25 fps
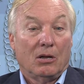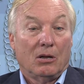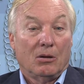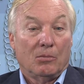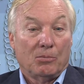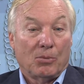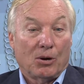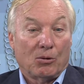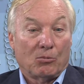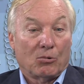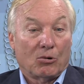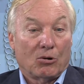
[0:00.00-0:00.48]

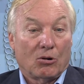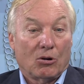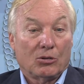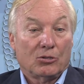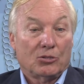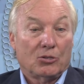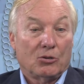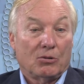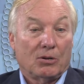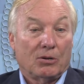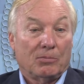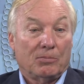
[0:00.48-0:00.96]
but we're
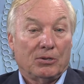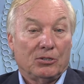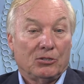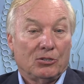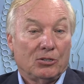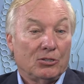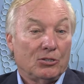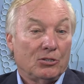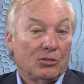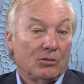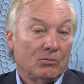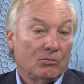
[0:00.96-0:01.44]
also in a
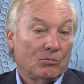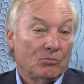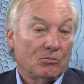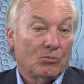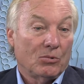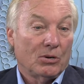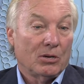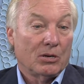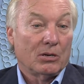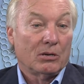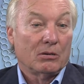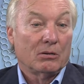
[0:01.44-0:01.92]
position
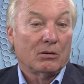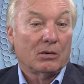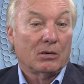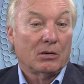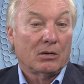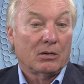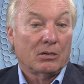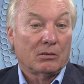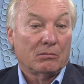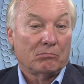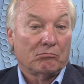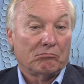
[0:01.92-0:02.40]
where
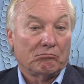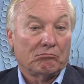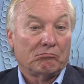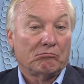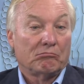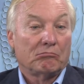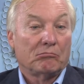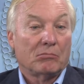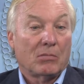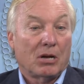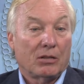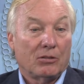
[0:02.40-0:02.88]
um,
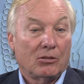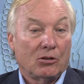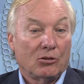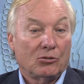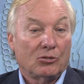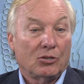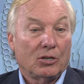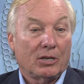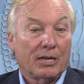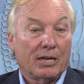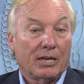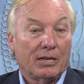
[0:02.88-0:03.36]
on those
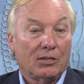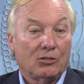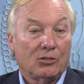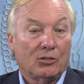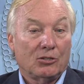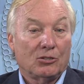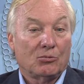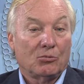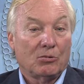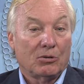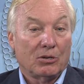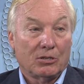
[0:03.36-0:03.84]

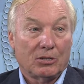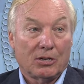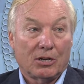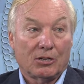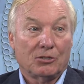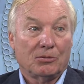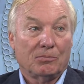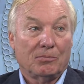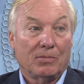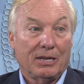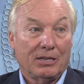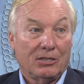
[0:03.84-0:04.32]
occasions where it
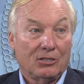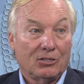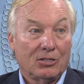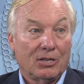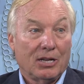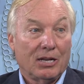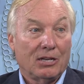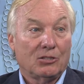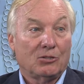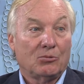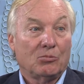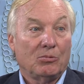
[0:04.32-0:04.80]
doesn't make
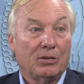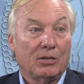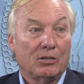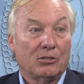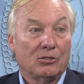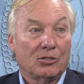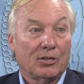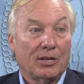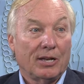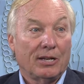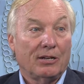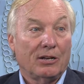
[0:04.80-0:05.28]
sense, we can
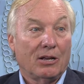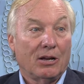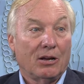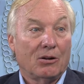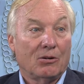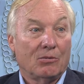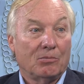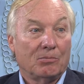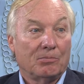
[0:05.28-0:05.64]
say no.